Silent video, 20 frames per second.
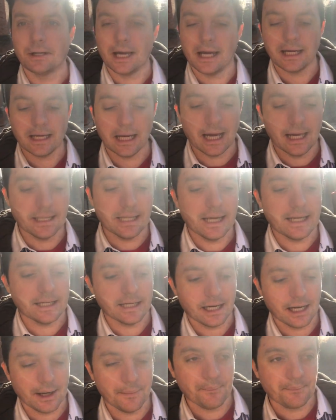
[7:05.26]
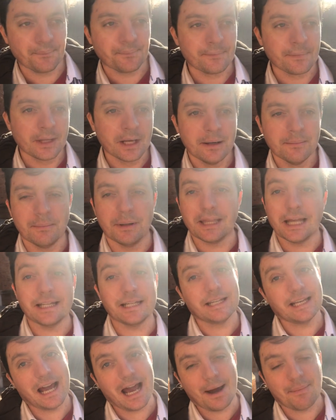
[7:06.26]
okay, and then, um, but that
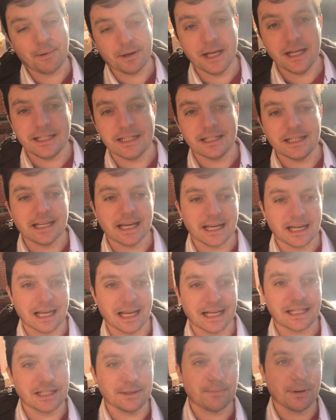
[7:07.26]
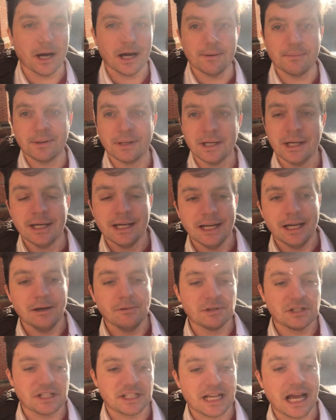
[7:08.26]
didn't happen. He didn't get elected pope. It
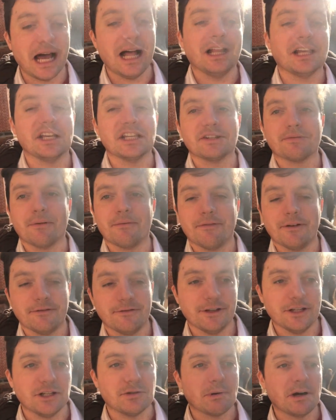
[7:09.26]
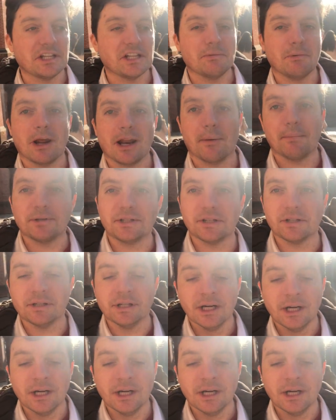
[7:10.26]
was Italians from 1520 right up until